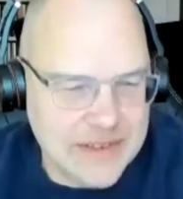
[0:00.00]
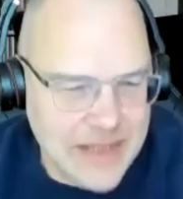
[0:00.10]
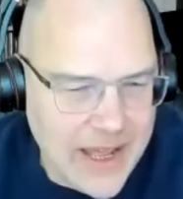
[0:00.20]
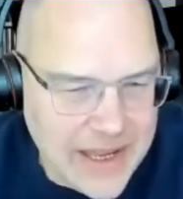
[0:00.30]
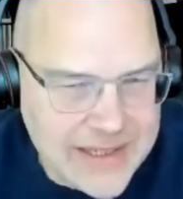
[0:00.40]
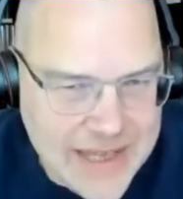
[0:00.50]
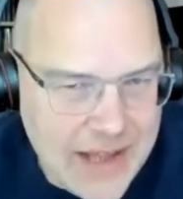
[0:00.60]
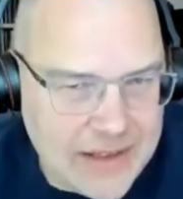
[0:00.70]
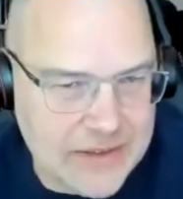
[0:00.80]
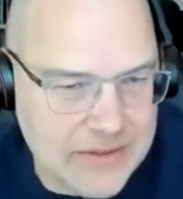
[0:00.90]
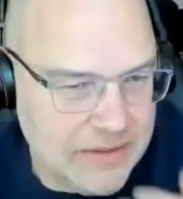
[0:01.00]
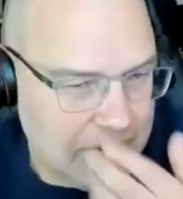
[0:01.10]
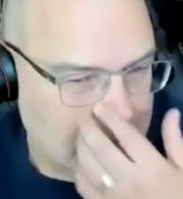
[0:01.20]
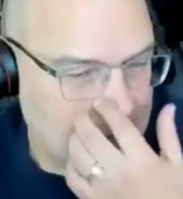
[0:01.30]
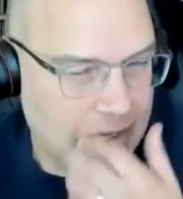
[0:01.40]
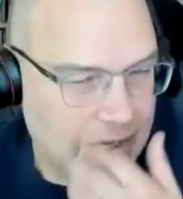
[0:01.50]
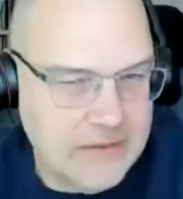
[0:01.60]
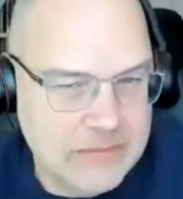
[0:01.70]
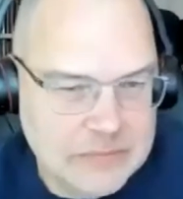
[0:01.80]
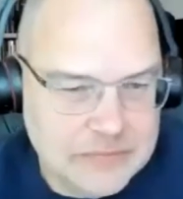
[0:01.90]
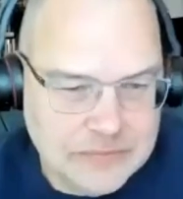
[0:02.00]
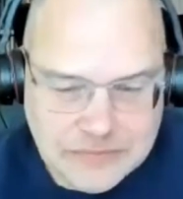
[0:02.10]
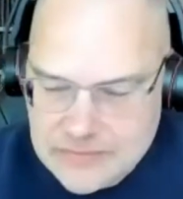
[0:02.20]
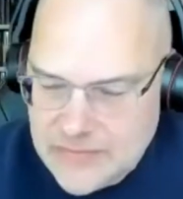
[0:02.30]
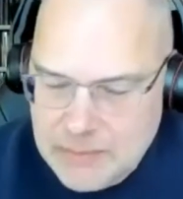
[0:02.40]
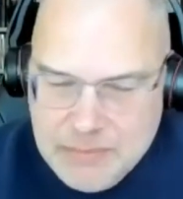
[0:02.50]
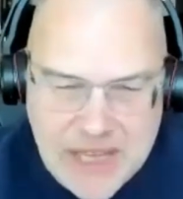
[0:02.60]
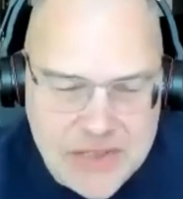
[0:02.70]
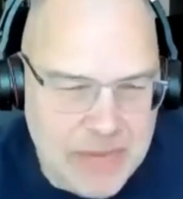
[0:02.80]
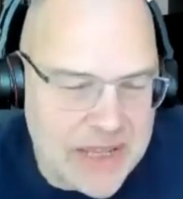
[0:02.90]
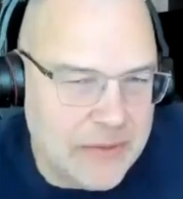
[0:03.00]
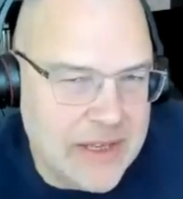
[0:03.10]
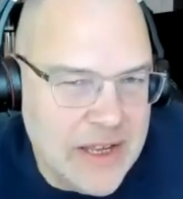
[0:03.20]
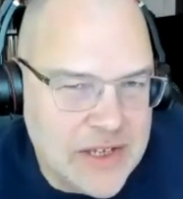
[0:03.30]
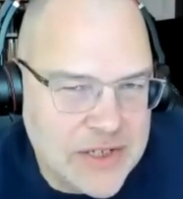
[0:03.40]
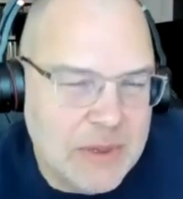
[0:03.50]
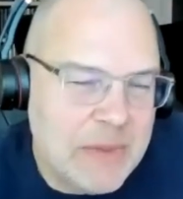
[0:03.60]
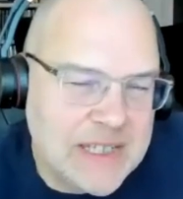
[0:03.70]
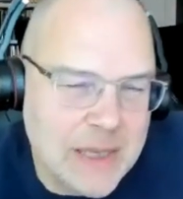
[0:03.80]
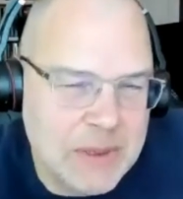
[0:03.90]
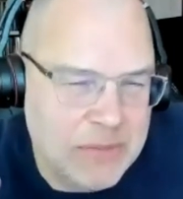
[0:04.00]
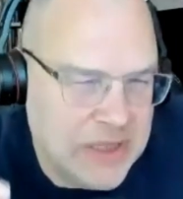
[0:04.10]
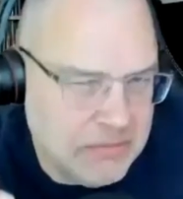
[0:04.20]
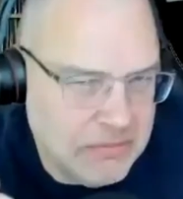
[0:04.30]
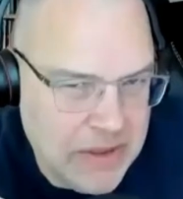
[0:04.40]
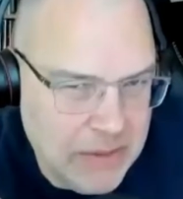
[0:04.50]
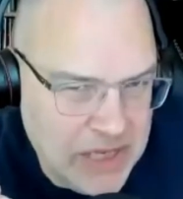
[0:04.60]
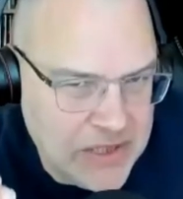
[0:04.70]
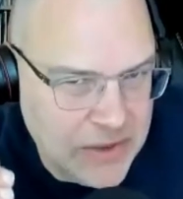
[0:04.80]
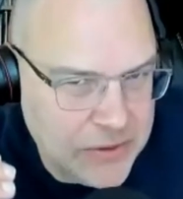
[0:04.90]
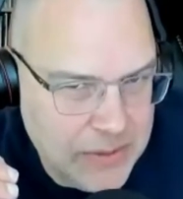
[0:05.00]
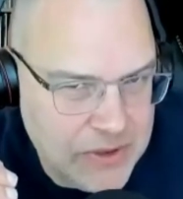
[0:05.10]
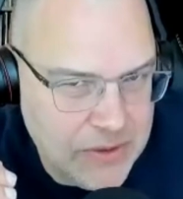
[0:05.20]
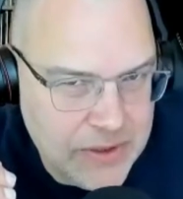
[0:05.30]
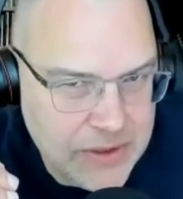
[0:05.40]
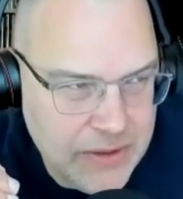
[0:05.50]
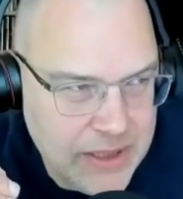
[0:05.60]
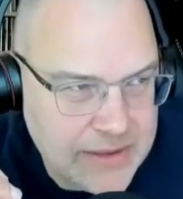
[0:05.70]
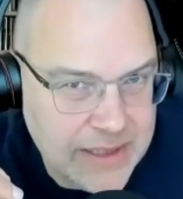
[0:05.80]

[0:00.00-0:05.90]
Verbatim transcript: Yeah, That's exactly. True. Yeah. Right? The but, best, but, by the way, someone might tell me, but, but the best sales reps do this already.